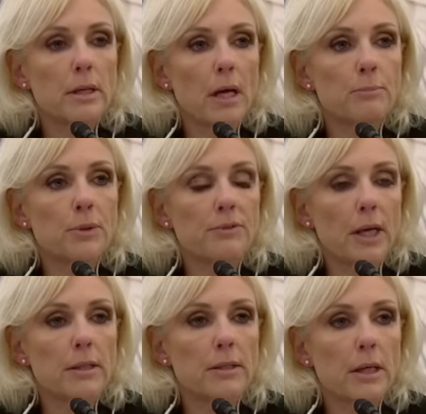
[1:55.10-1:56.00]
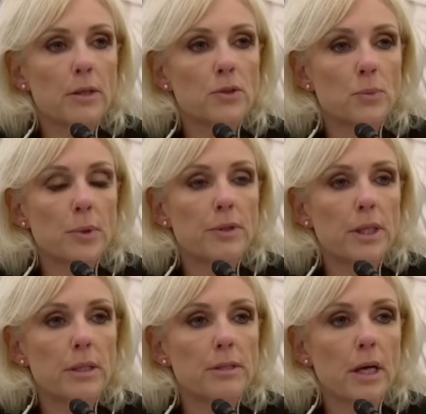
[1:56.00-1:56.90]
not provided us with
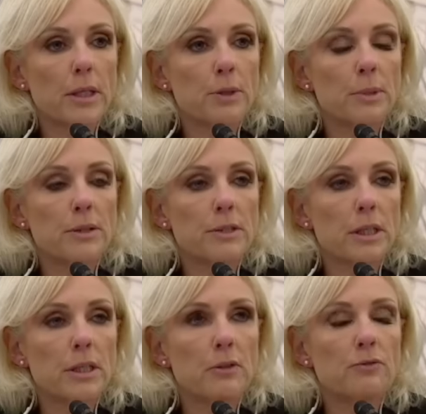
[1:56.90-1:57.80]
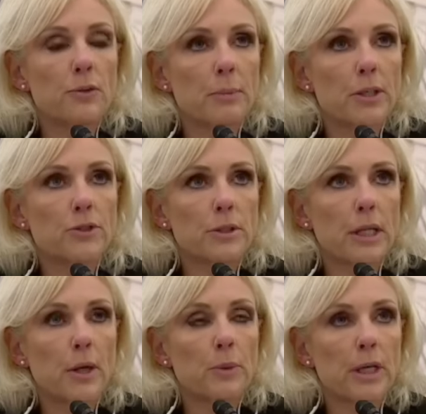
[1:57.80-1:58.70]
the documents and information
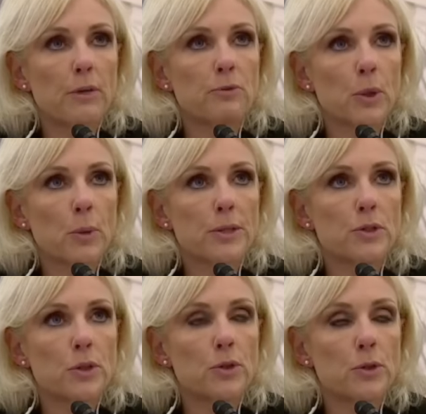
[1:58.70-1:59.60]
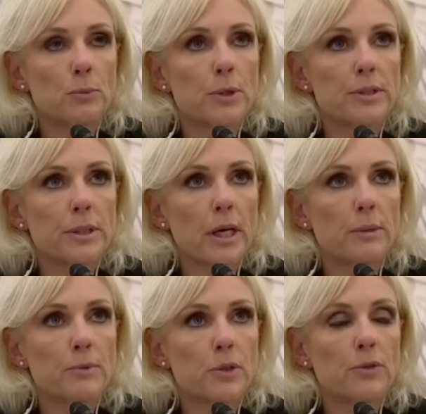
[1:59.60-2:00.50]
that we have requested numerous
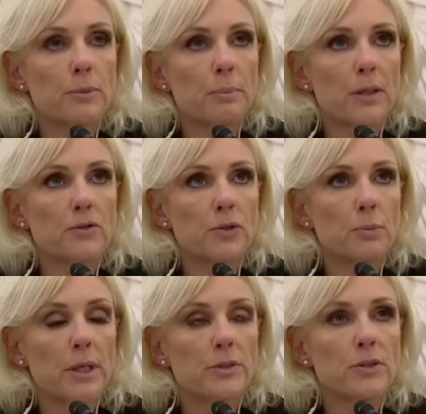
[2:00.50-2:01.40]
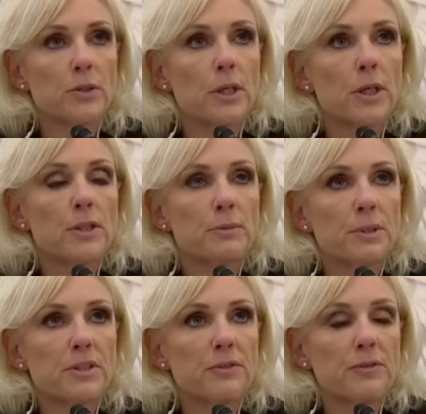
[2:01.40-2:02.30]
times over the past months,
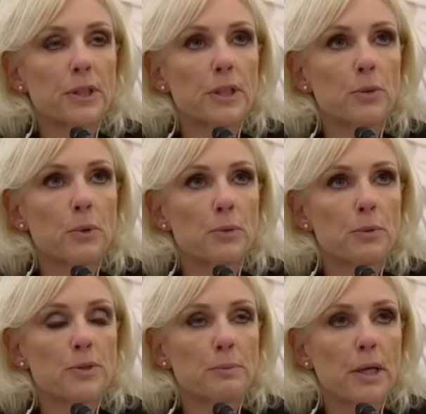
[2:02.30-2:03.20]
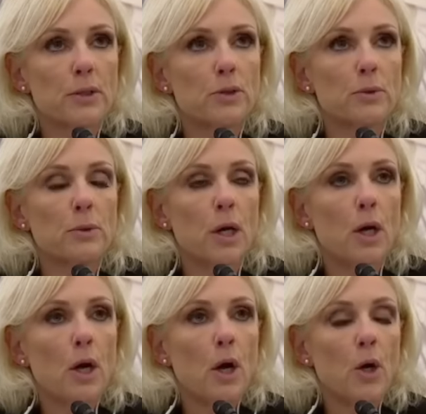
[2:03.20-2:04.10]
specifically with respect to
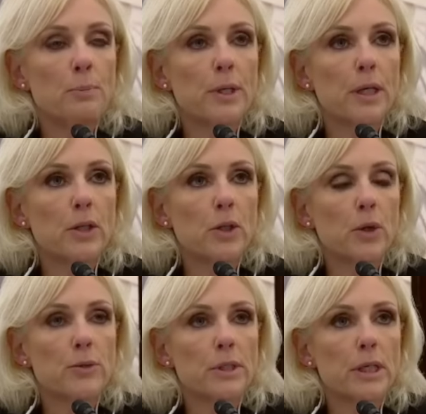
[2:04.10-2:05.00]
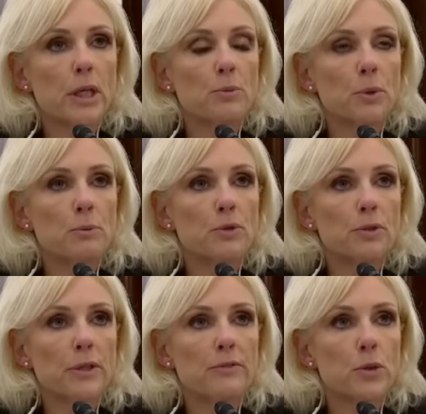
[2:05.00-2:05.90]
opening, closing, and
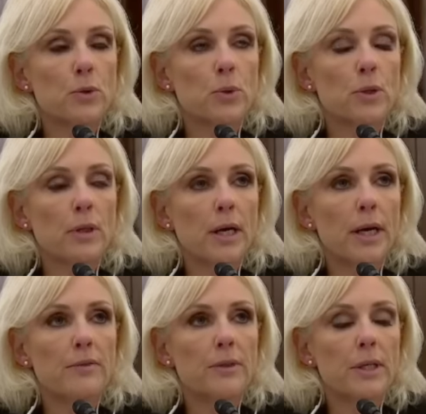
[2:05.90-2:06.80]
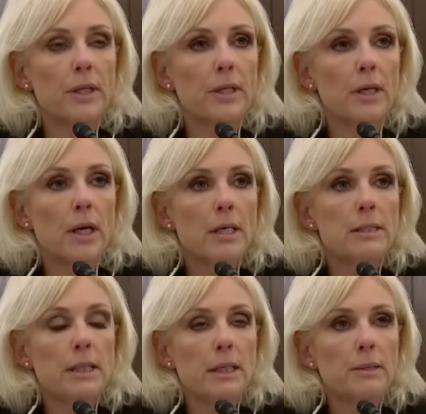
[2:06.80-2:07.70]
removal of the door and the
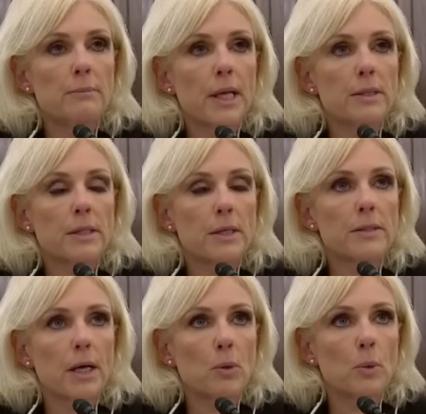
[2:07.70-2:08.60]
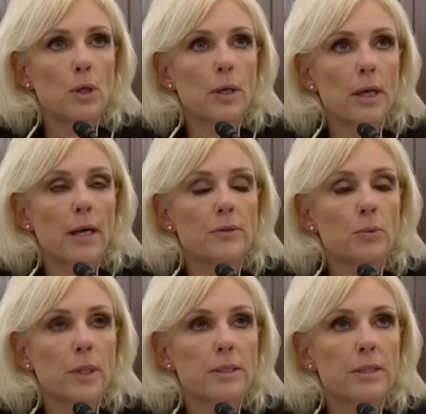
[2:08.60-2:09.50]
team that does that work at
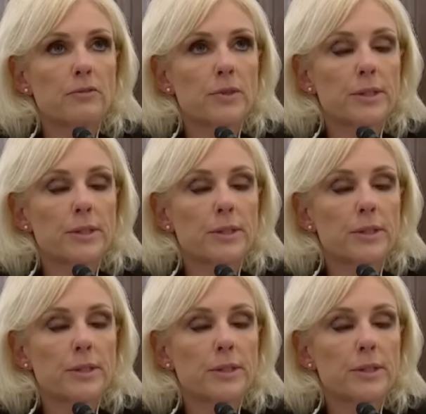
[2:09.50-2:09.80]
the Renton